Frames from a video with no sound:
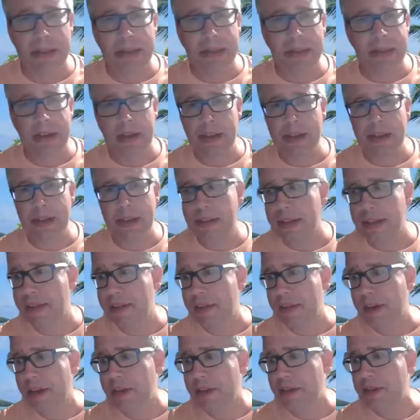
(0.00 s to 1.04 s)
I think, 10
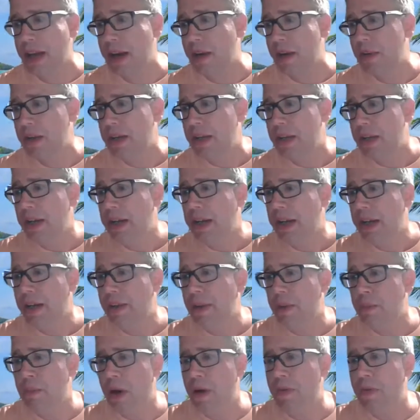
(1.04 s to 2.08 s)
years now. And the
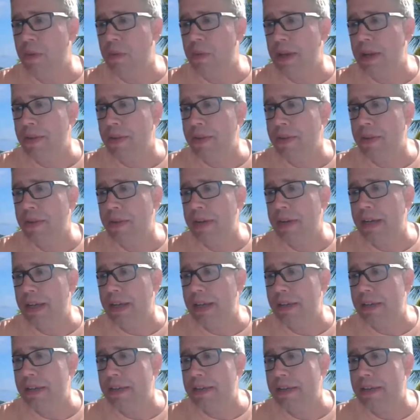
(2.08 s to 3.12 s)
power bender
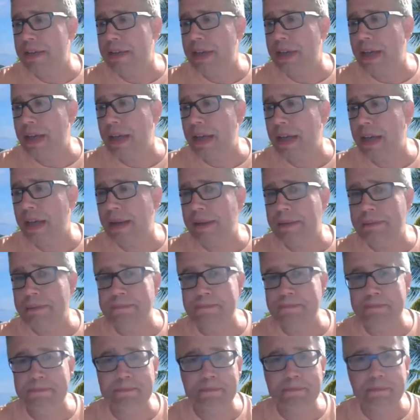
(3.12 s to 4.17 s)
is
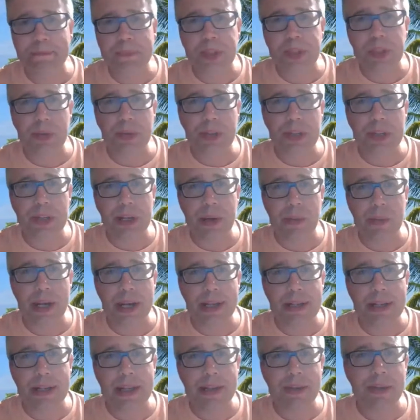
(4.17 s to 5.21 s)
tuned in a way
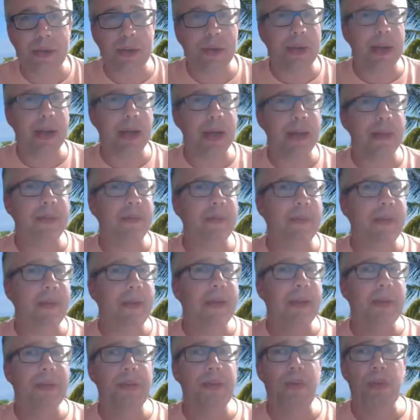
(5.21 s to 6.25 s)
that you can
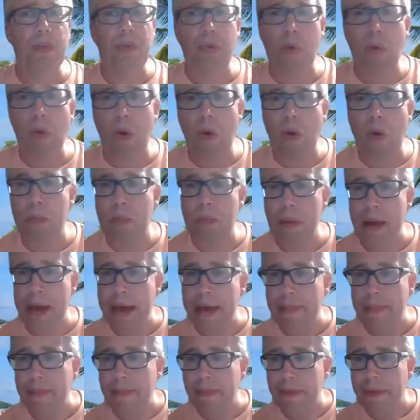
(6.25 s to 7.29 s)
draw
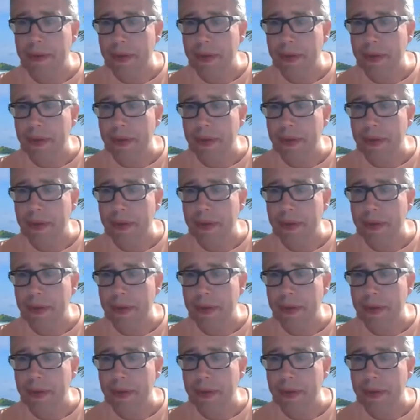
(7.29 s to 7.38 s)
bend